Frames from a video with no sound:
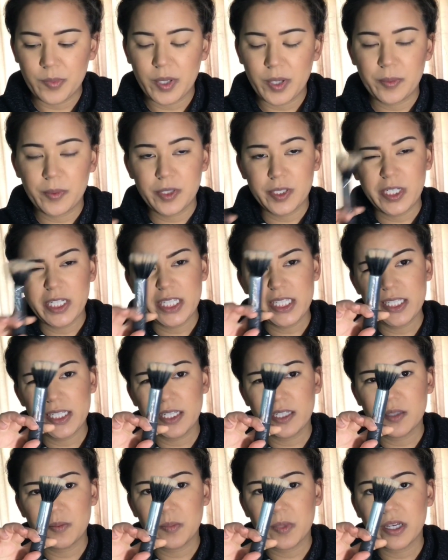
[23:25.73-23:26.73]
I'm going to
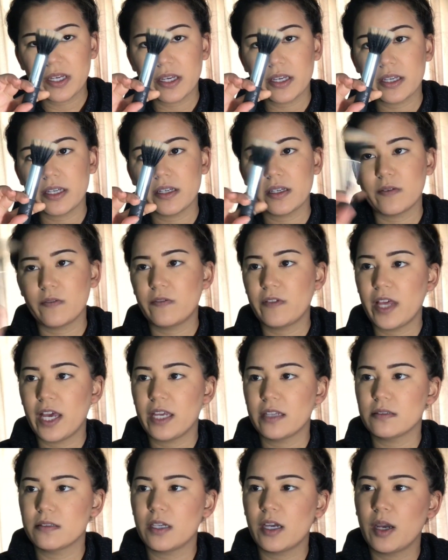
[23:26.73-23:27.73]
take my
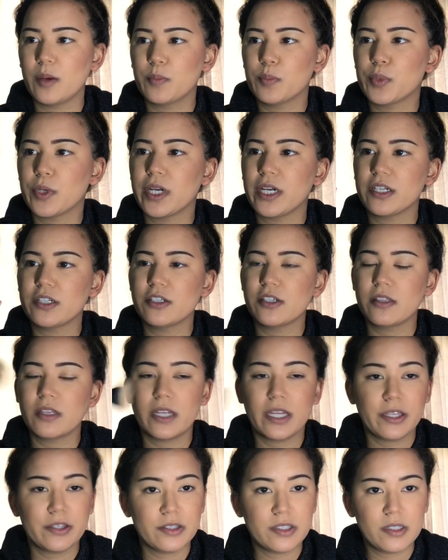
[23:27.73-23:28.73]
flat top brush that
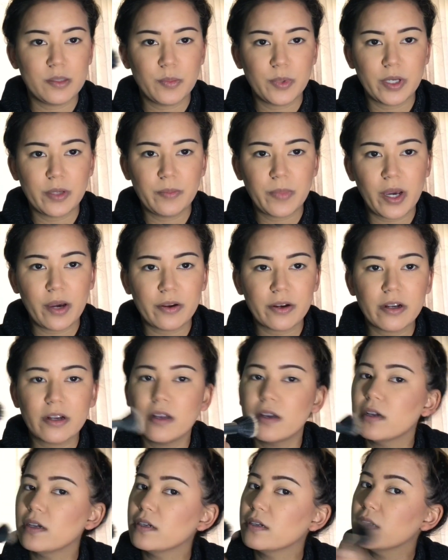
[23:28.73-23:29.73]
I used to put powder
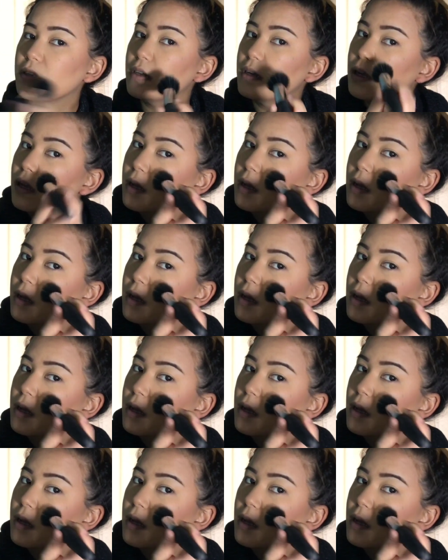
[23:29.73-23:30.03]
on